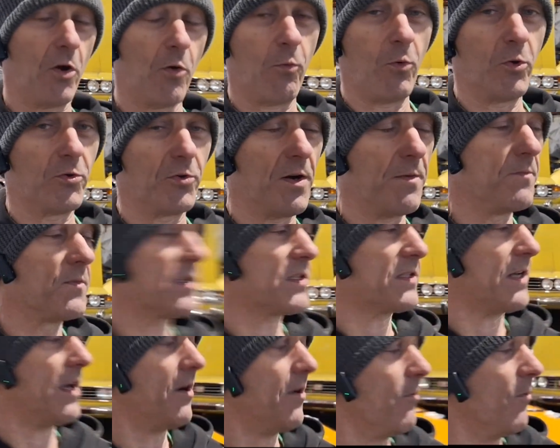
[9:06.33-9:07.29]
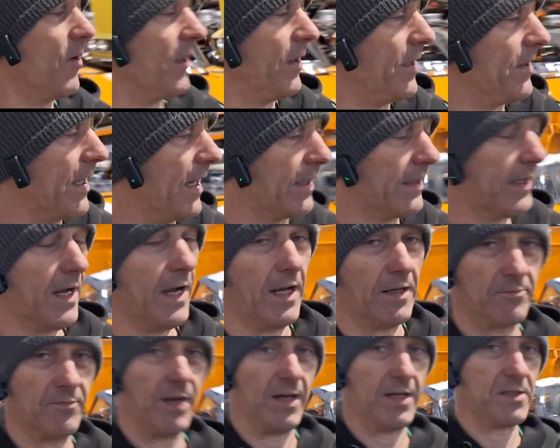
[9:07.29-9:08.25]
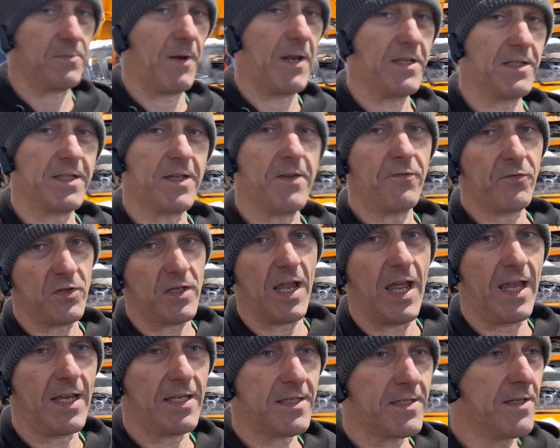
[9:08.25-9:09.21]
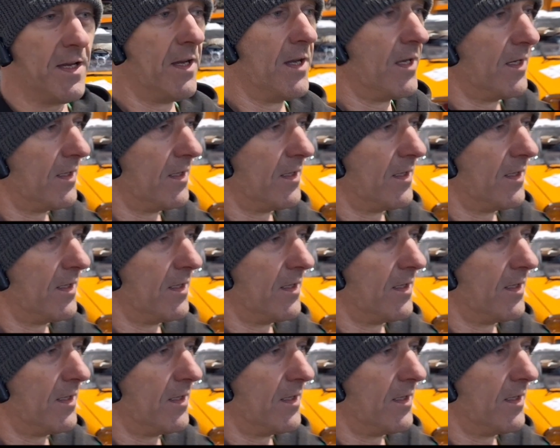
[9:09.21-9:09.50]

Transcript: a wood-rim steering wheel in their car. Expensive? Yes.